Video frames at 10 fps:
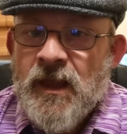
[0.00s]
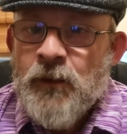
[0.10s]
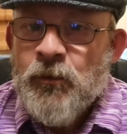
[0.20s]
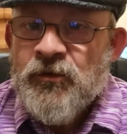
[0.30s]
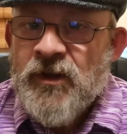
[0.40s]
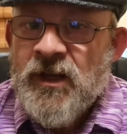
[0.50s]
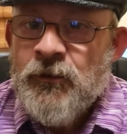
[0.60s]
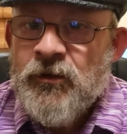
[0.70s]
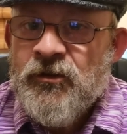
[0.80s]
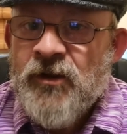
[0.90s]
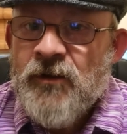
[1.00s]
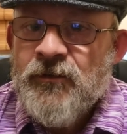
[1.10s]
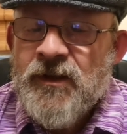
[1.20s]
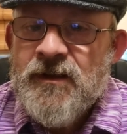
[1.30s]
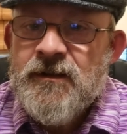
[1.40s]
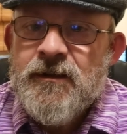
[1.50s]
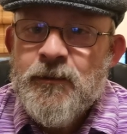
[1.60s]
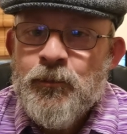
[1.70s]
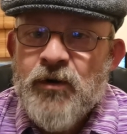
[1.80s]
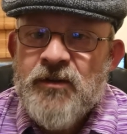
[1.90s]
It was a hickory shafted,
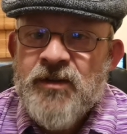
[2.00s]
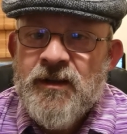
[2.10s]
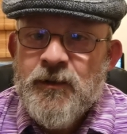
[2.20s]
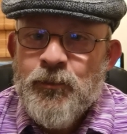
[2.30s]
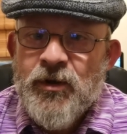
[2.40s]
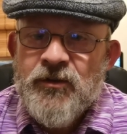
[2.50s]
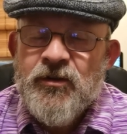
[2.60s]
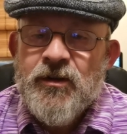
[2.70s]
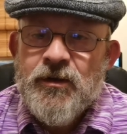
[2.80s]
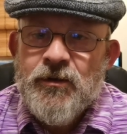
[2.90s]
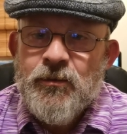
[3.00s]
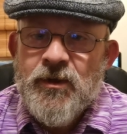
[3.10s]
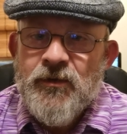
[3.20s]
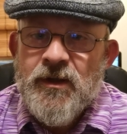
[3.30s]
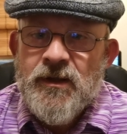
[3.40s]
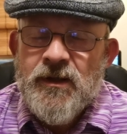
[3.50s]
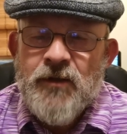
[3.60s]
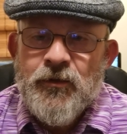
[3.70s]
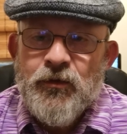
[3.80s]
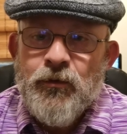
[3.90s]
brass headed putter with a
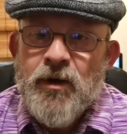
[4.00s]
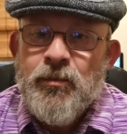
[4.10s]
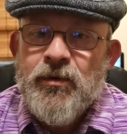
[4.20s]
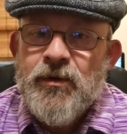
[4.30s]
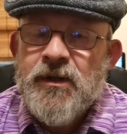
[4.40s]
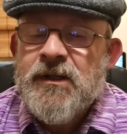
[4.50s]
leather grip.